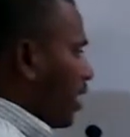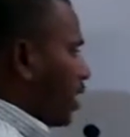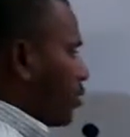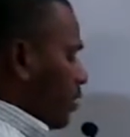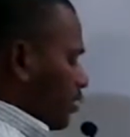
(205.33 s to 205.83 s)

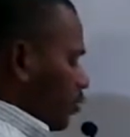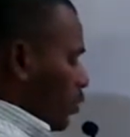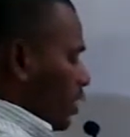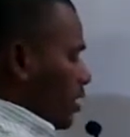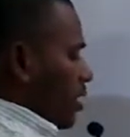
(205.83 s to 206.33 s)
Cost price is
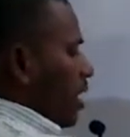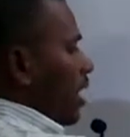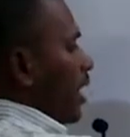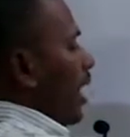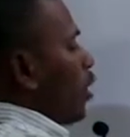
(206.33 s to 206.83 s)
what?
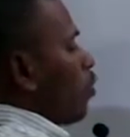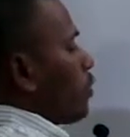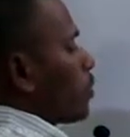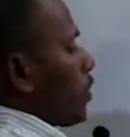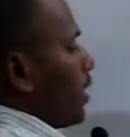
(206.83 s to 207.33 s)
9
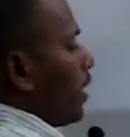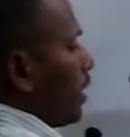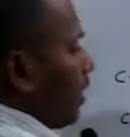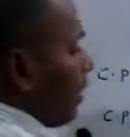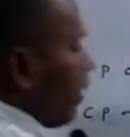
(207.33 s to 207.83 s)
rupees per liter.